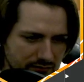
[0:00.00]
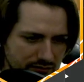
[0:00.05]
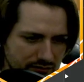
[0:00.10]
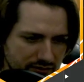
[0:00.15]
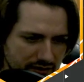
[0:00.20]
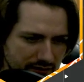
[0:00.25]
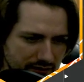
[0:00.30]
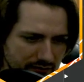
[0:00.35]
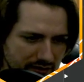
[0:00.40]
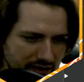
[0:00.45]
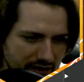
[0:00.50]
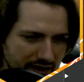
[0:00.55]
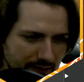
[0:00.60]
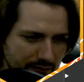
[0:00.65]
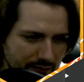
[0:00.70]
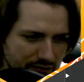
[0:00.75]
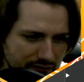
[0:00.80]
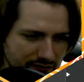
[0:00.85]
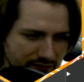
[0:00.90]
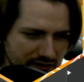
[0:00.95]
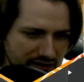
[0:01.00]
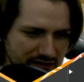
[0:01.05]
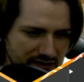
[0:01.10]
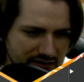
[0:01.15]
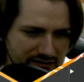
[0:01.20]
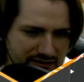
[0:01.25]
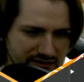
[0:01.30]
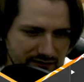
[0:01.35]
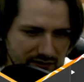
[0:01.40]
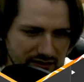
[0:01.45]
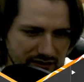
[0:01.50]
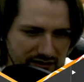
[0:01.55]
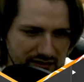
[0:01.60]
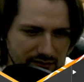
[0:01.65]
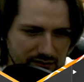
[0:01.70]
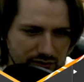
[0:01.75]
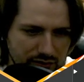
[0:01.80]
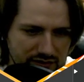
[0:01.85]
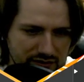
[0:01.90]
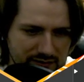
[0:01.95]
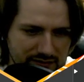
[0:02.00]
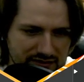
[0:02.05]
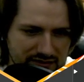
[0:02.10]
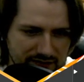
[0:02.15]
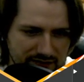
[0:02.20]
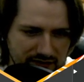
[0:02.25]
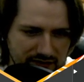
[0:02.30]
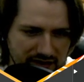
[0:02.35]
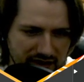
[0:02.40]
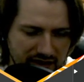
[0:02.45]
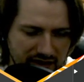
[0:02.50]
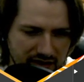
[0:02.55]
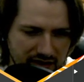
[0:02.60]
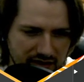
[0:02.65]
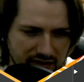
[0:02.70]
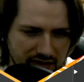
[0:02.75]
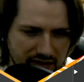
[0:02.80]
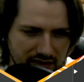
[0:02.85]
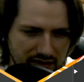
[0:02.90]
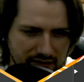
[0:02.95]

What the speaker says: try with capital V and see if we can get a more specific error.